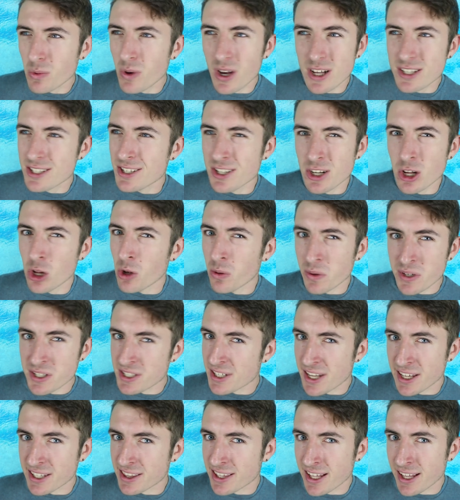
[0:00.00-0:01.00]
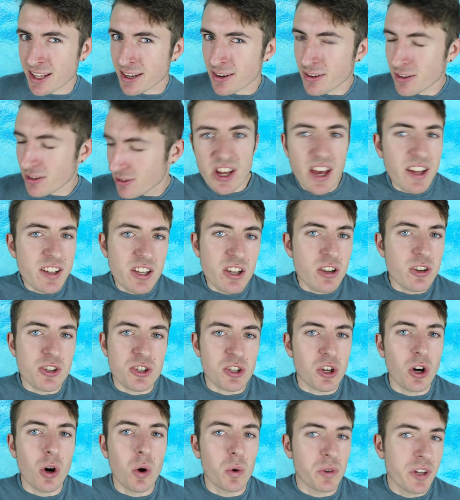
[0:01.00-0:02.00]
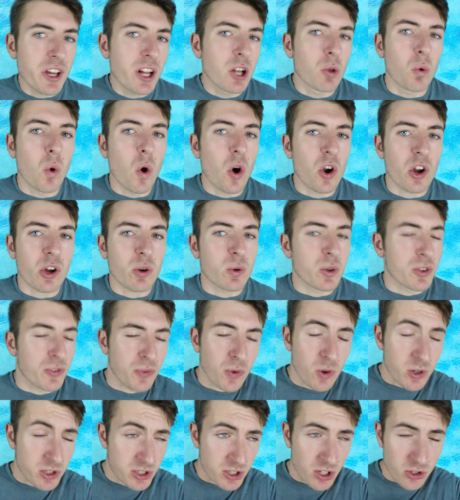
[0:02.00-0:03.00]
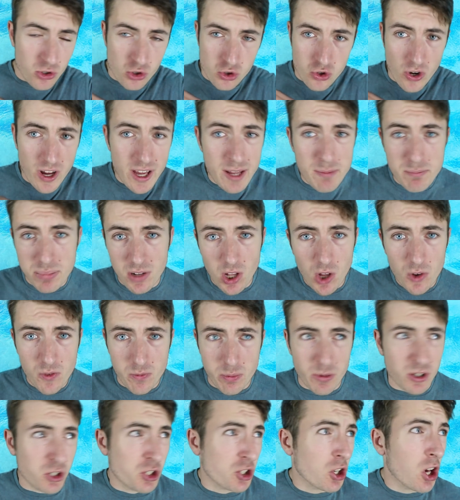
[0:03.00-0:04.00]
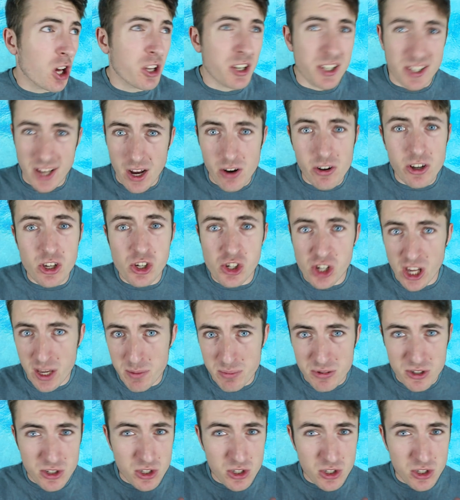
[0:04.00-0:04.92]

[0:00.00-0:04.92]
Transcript: it wasn't always like that. 10 years ago, Neil Warnock was forced to drain blood from a Sean Derry-shaped